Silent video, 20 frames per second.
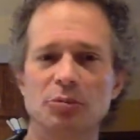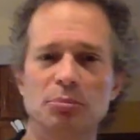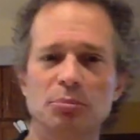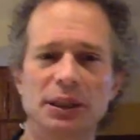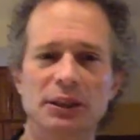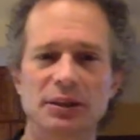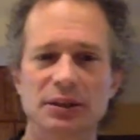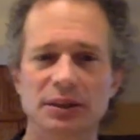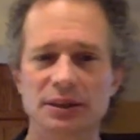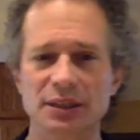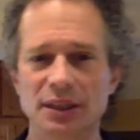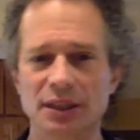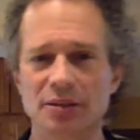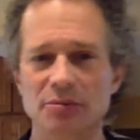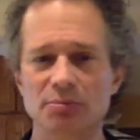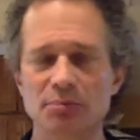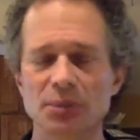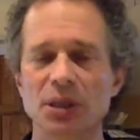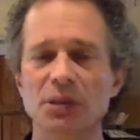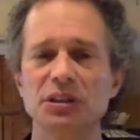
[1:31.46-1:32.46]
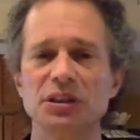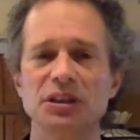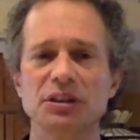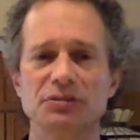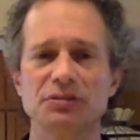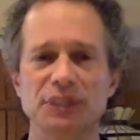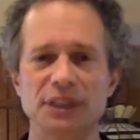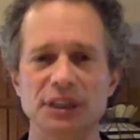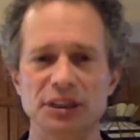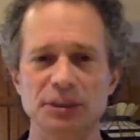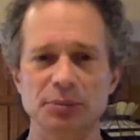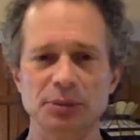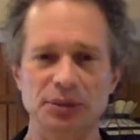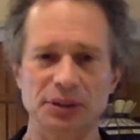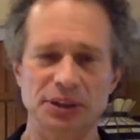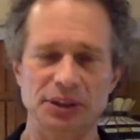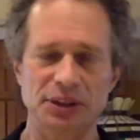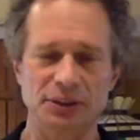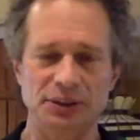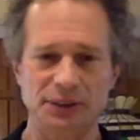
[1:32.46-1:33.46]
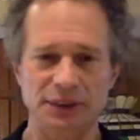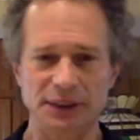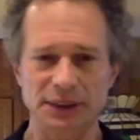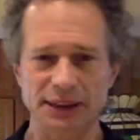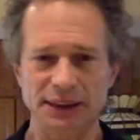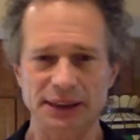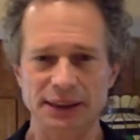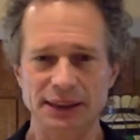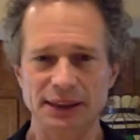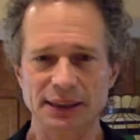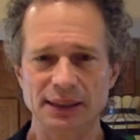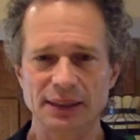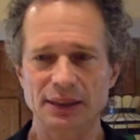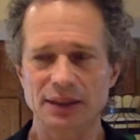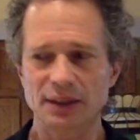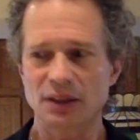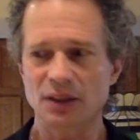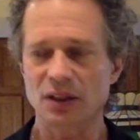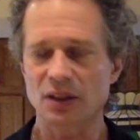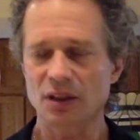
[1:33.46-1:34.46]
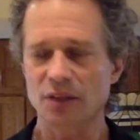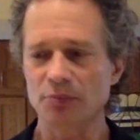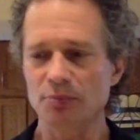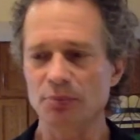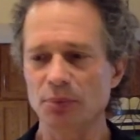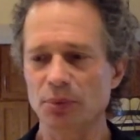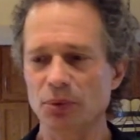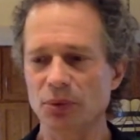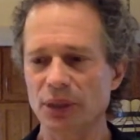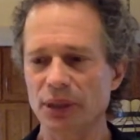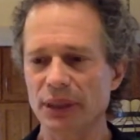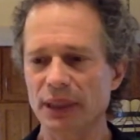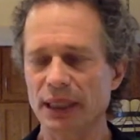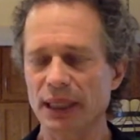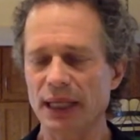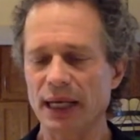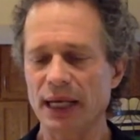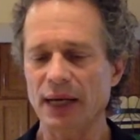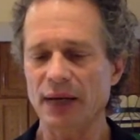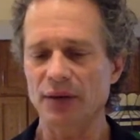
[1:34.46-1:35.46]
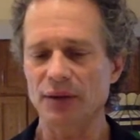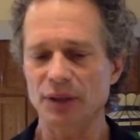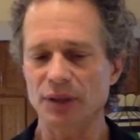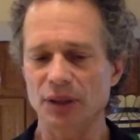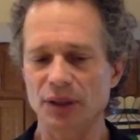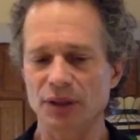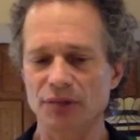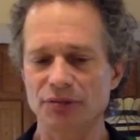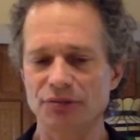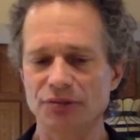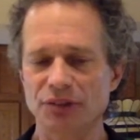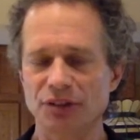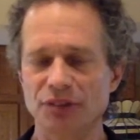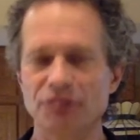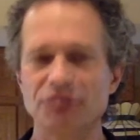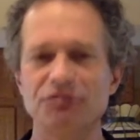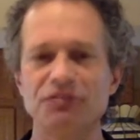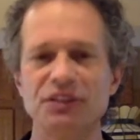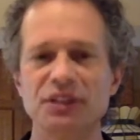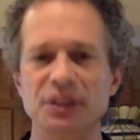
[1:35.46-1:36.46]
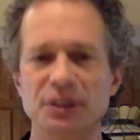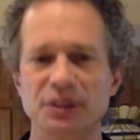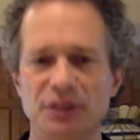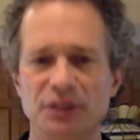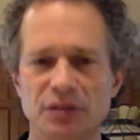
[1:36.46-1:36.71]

But most of these personas are born out of fear.